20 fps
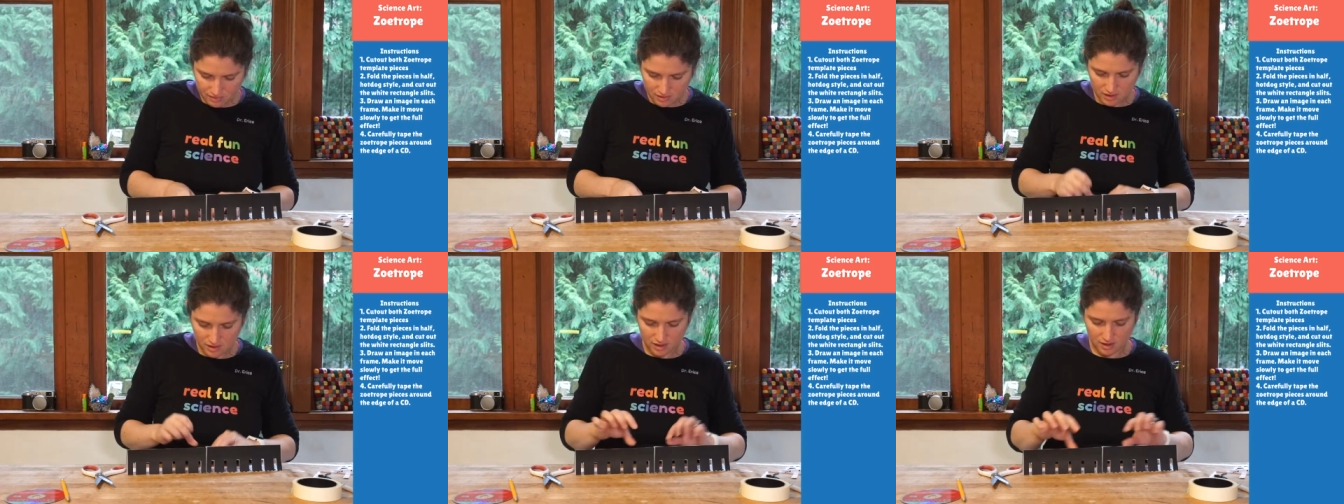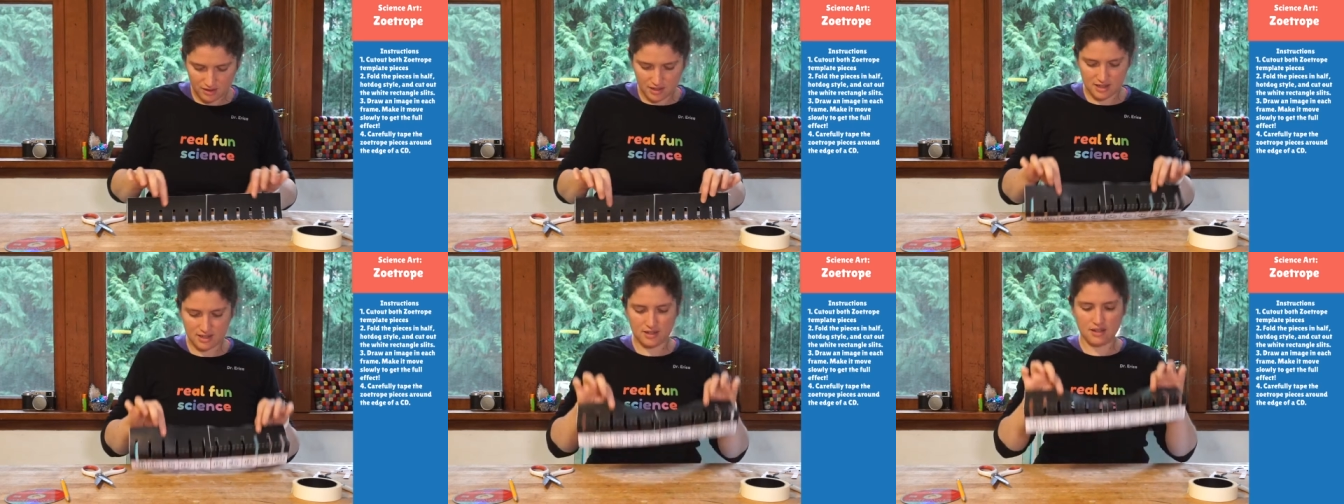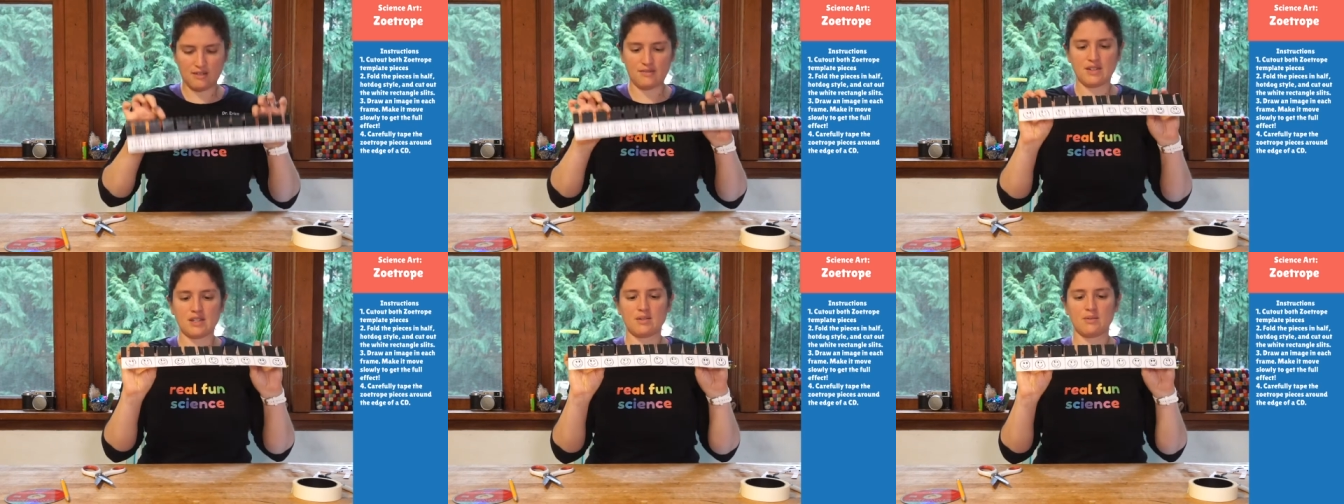All right, so I
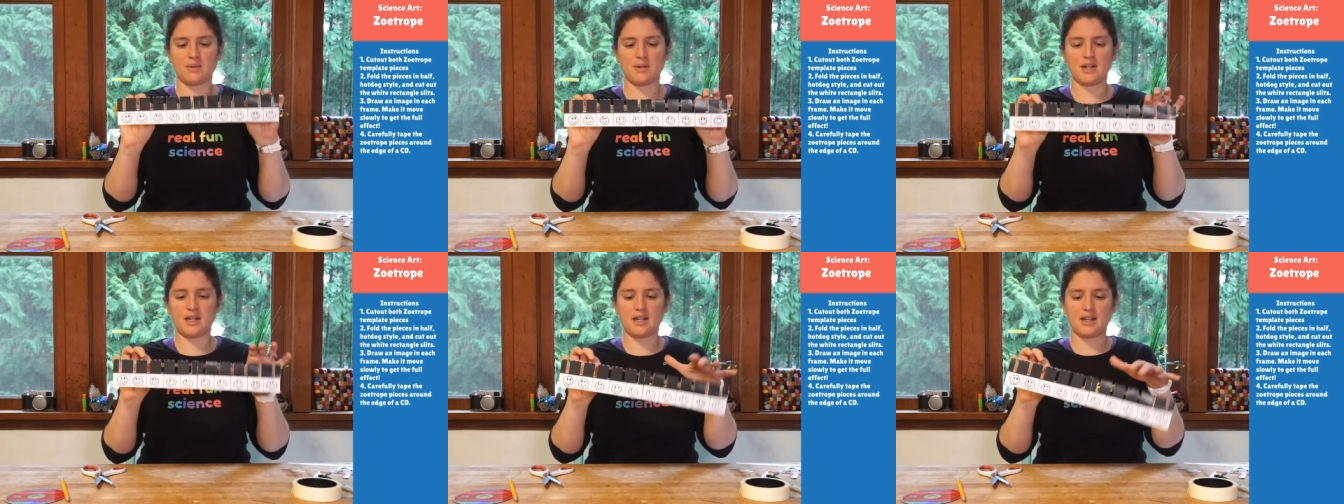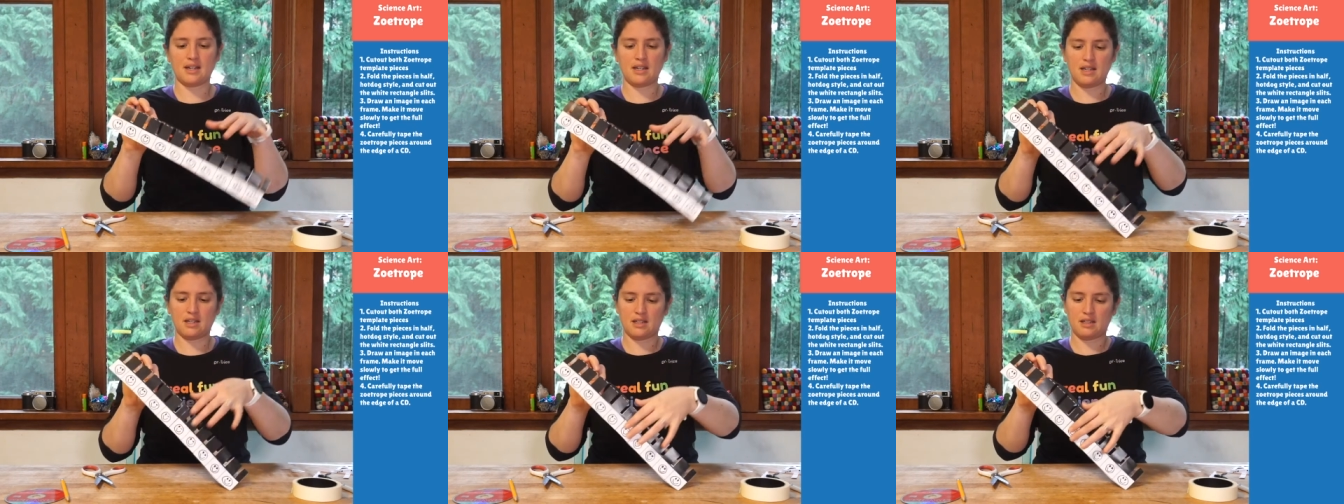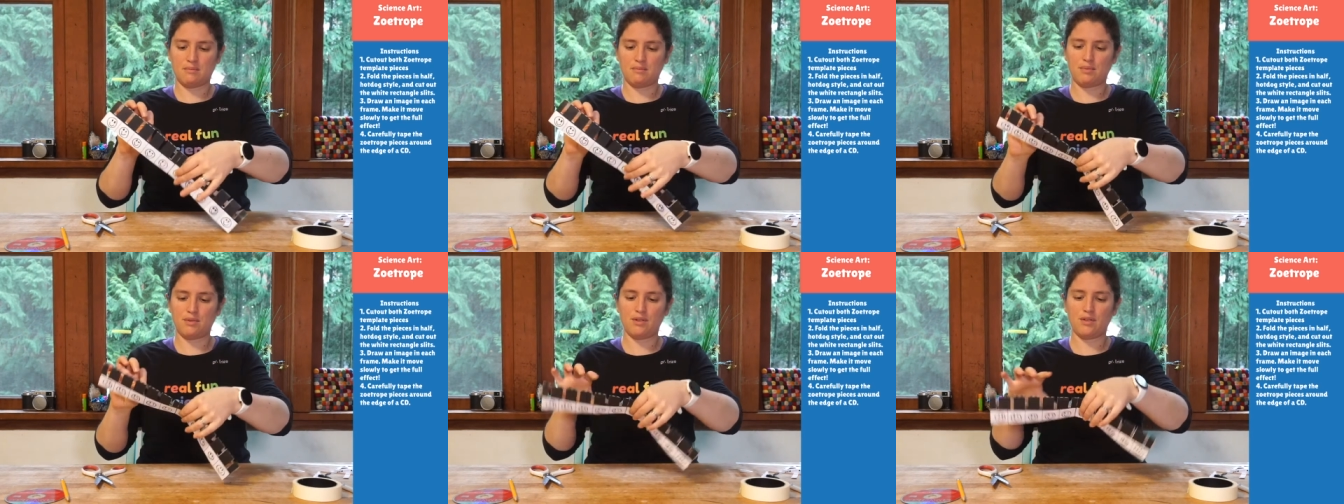have this one nice,
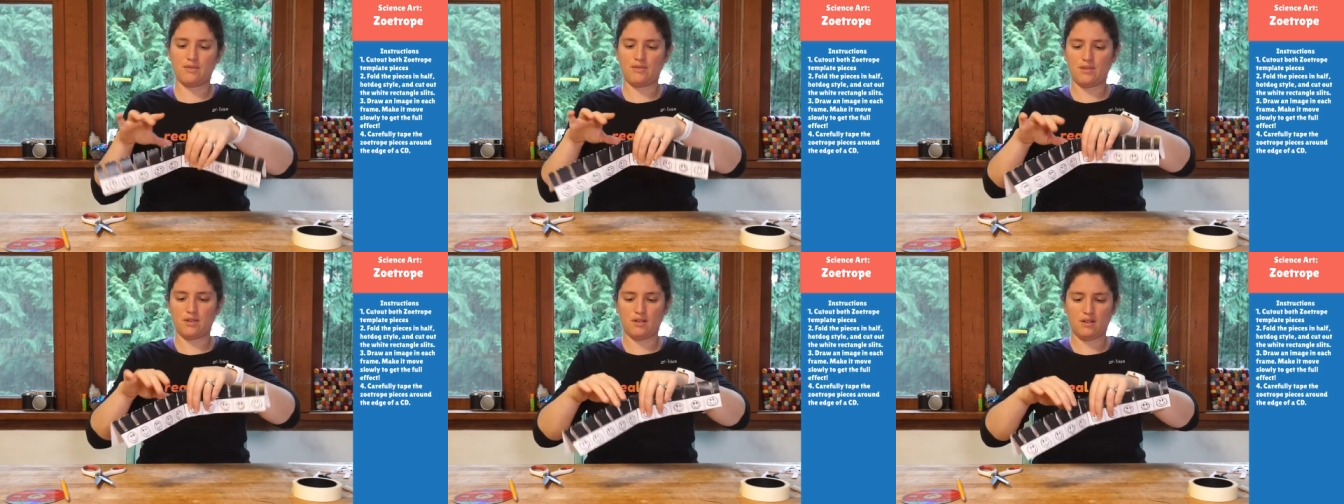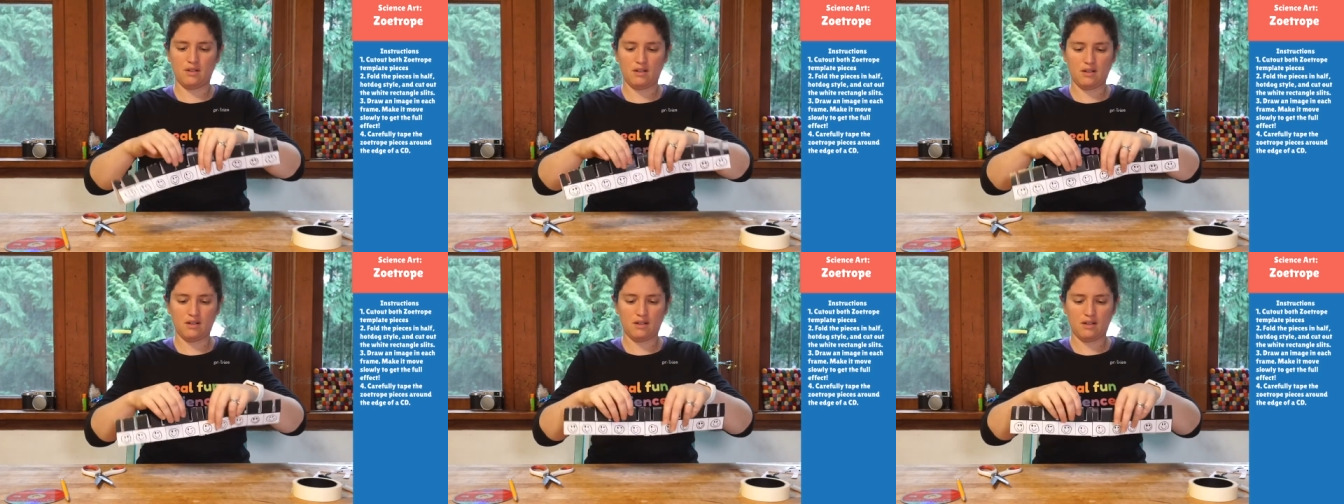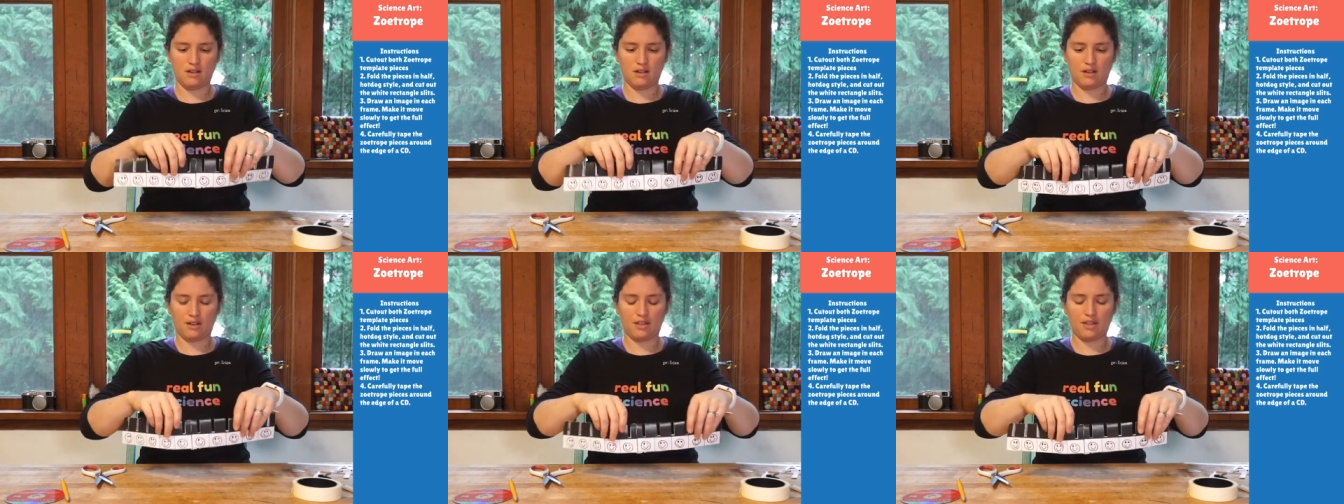beautiful,
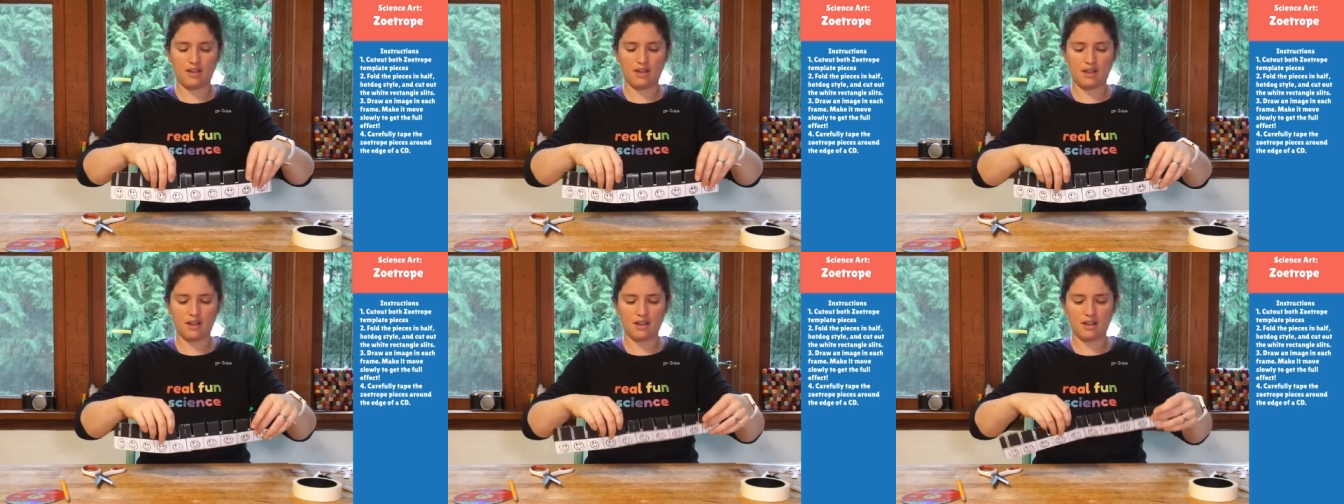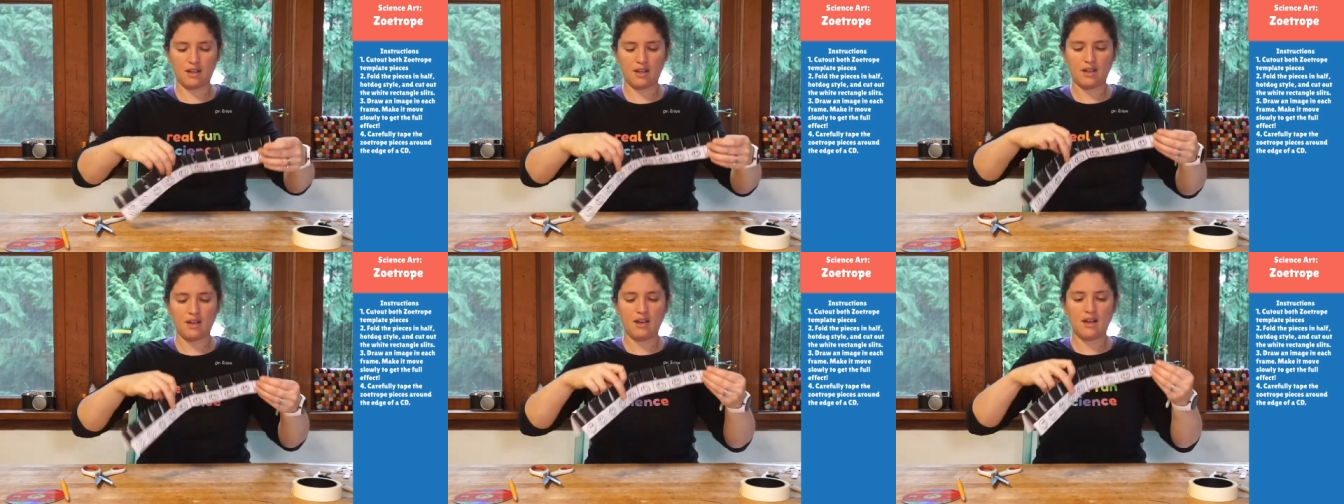long thing.